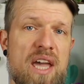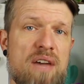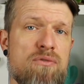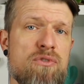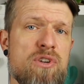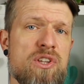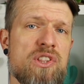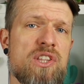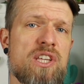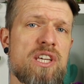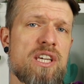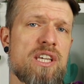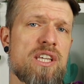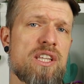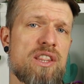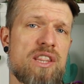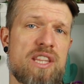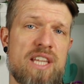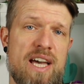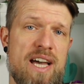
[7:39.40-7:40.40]

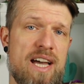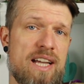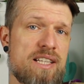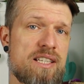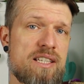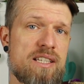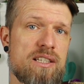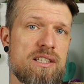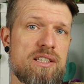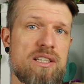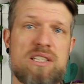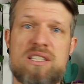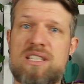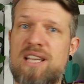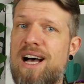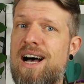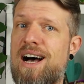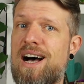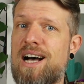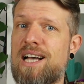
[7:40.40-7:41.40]
Everything that the
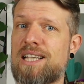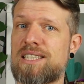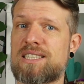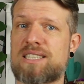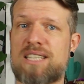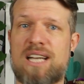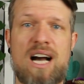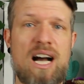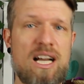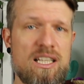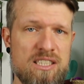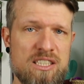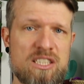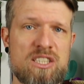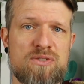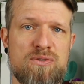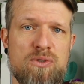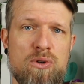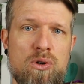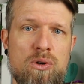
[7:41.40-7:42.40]
task
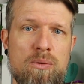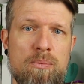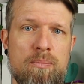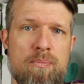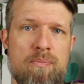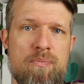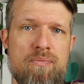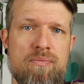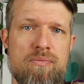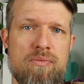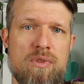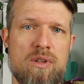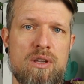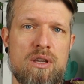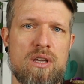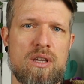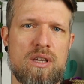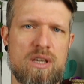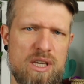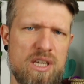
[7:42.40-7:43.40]
asks for
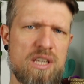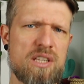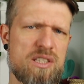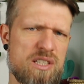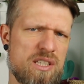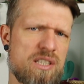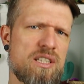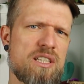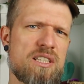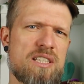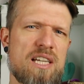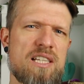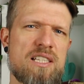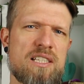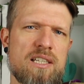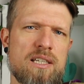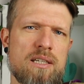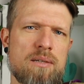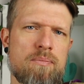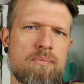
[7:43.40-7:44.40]
is in this
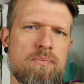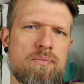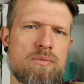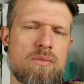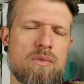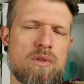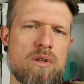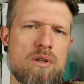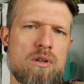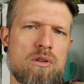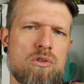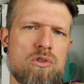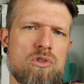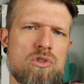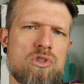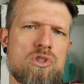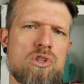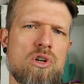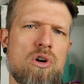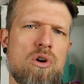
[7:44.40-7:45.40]
essay.
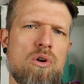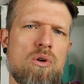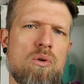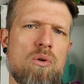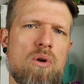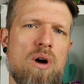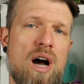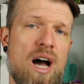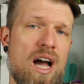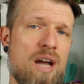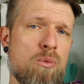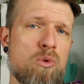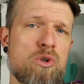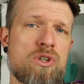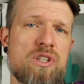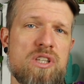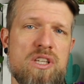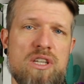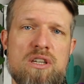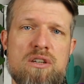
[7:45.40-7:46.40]
So I
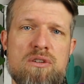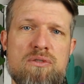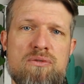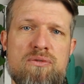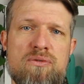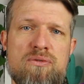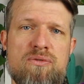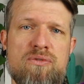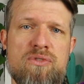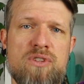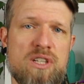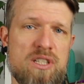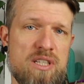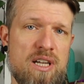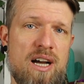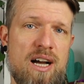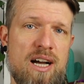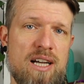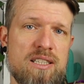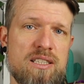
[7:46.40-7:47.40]
would give the
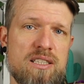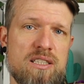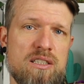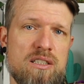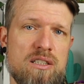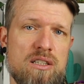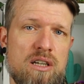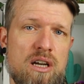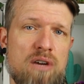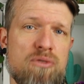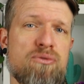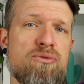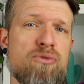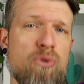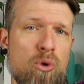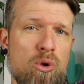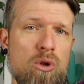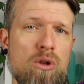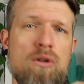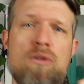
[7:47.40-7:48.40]
task a
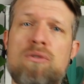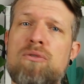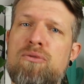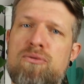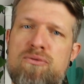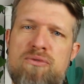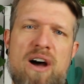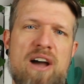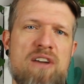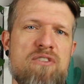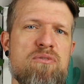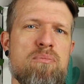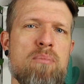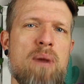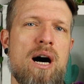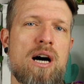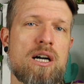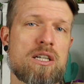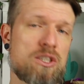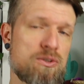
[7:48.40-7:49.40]
full 5
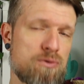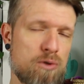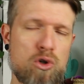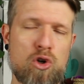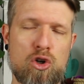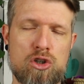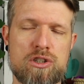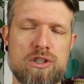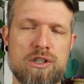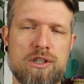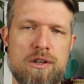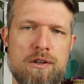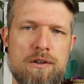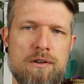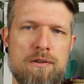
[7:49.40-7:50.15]
marks for content.